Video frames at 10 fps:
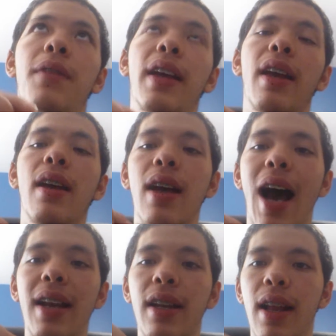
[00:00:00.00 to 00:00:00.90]
Like,
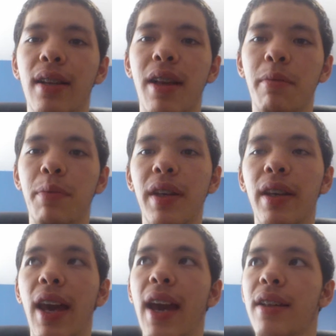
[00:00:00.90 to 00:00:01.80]
I didn't accept
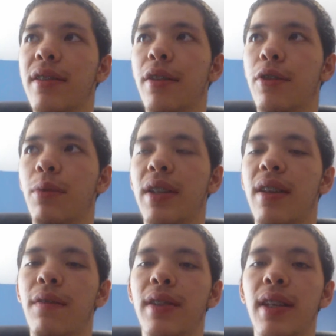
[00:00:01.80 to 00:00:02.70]
being gay until
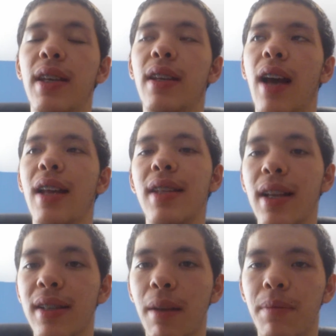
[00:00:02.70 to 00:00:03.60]
2017. I did
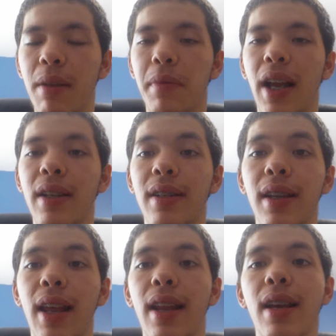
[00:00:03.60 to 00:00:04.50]
accept it, but I
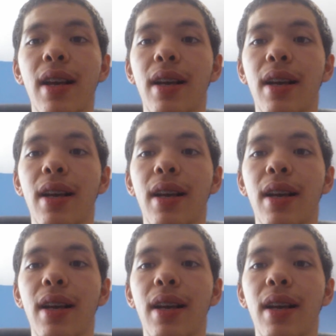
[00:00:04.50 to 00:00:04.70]
didn't